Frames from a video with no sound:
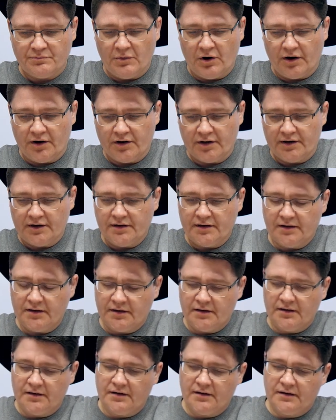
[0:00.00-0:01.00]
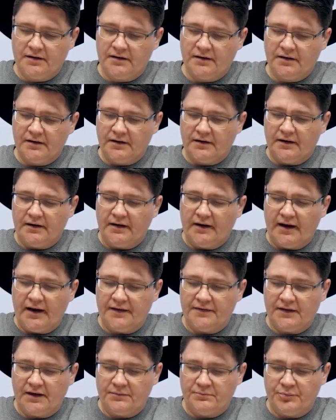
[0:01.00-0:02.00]
mark.
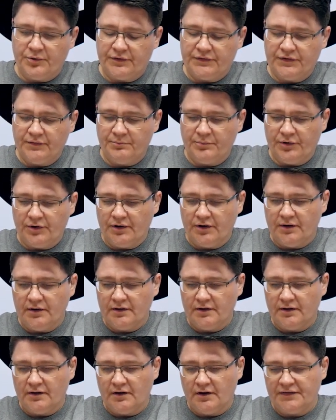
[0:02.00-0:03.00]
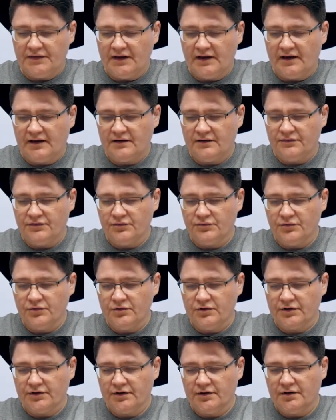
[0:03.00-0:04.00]
and then put the book on the end of the
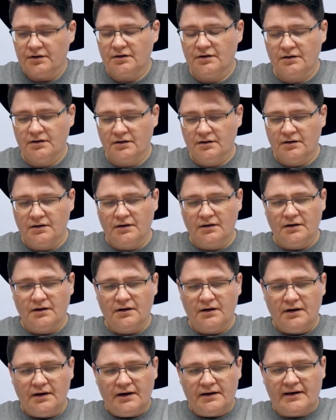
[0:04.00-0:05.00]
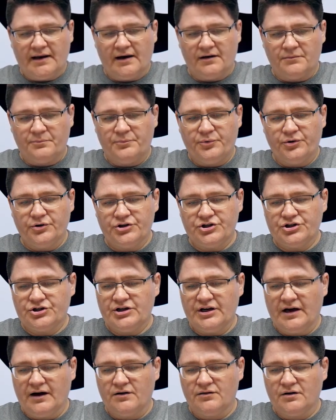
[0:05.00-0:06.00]
ruler. Now push
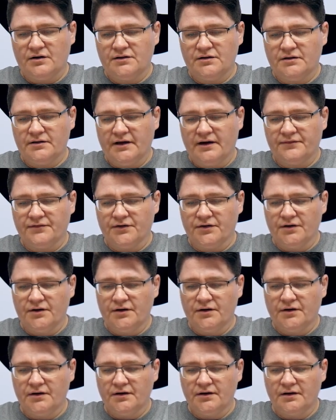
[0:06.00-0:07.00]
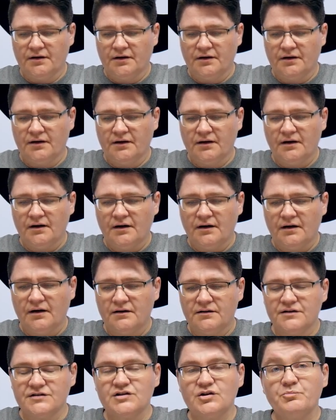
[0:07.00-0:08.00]
down on the lever.
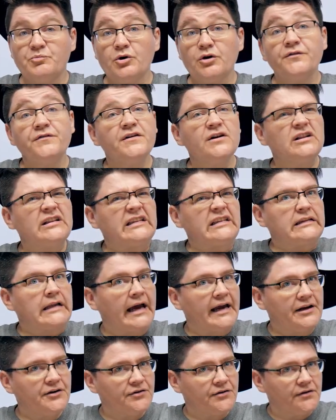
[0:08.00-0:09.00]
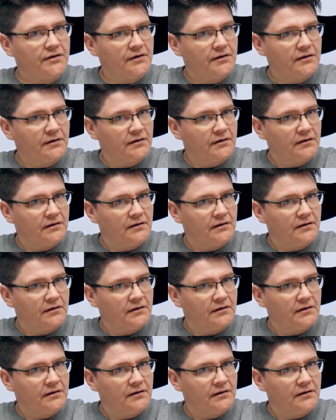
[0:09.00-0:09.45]
Does the book feel lighter